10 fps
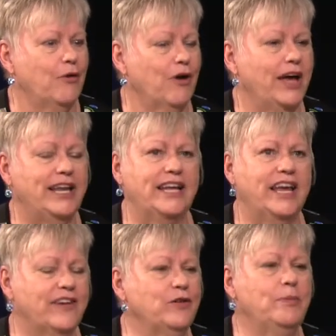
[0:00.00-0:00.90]
Right, and
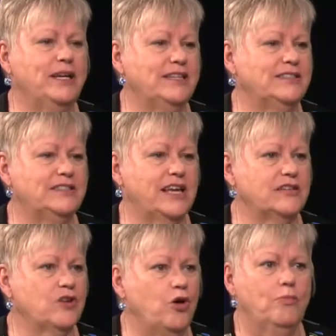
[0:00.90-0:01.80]
everybody
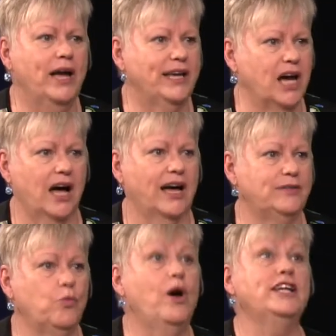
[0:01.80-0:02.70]
says, "Oh my
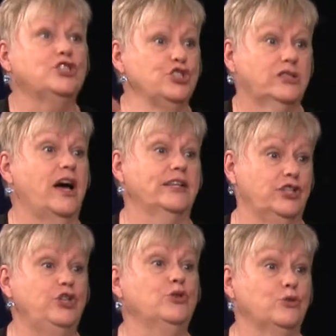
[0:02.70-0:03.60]
God, one has gotten
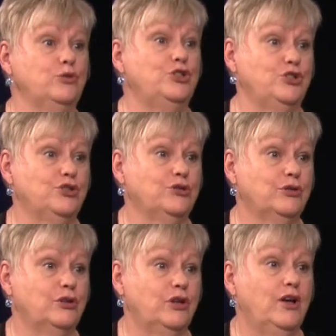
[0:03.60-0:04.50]
huge,
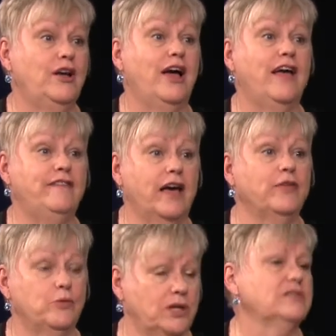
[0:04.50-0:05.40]
and the other
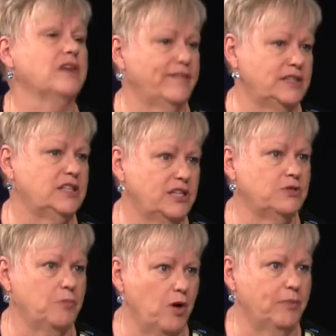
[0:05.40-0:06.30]
one is obviously
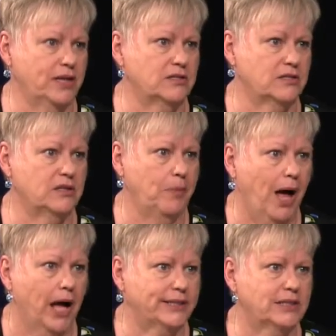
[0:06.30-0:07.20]
small because it's in a
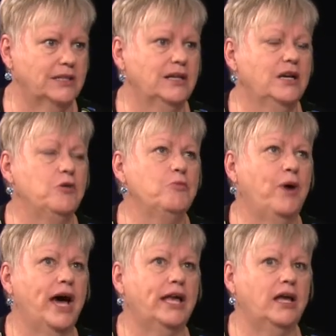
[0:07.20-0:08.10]
pot."
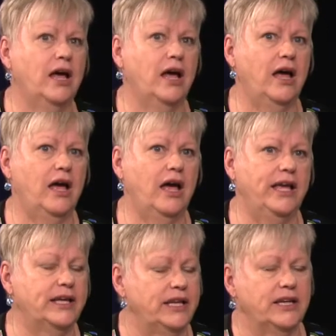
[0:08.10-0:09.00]
But
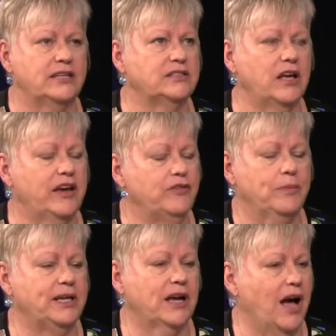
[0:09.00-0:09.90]
it is.
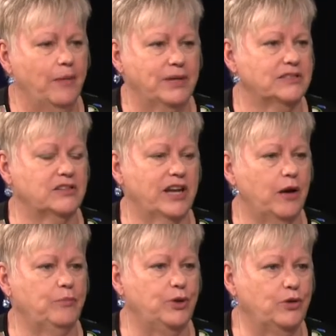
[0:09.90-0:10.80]
Everybody comments on how
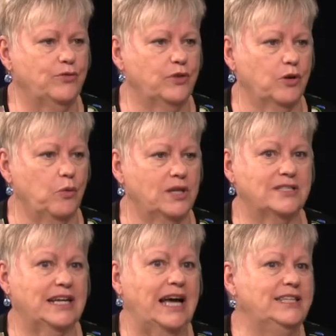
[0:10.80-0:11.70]
beautiful it was,
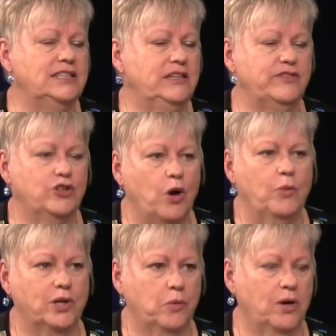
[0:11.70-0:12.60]
and I didn't even know
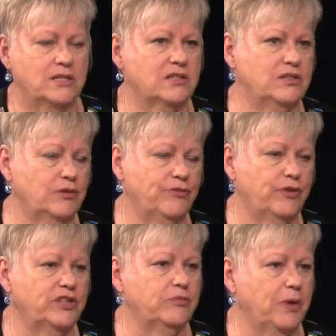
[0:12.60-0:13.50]
what it was until a
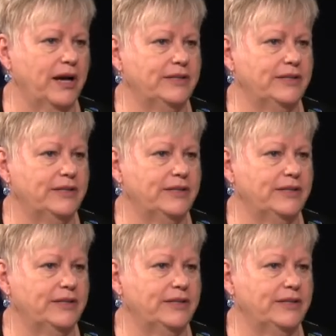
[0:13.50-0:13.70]
friend of mine